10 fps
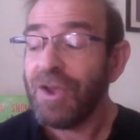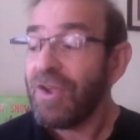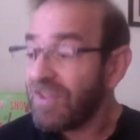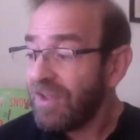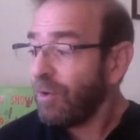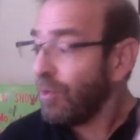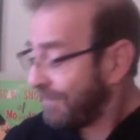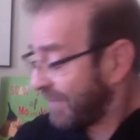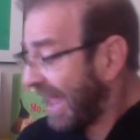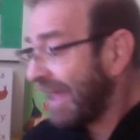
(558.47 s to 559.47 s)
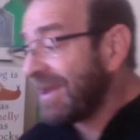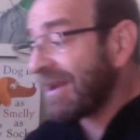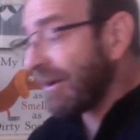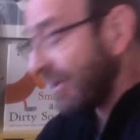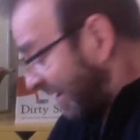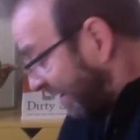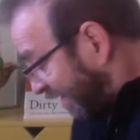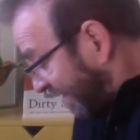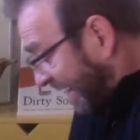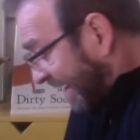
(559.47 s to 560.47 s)
So I'm an
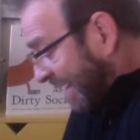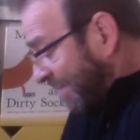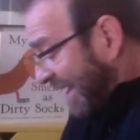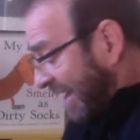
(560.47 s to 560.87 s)
artist and I make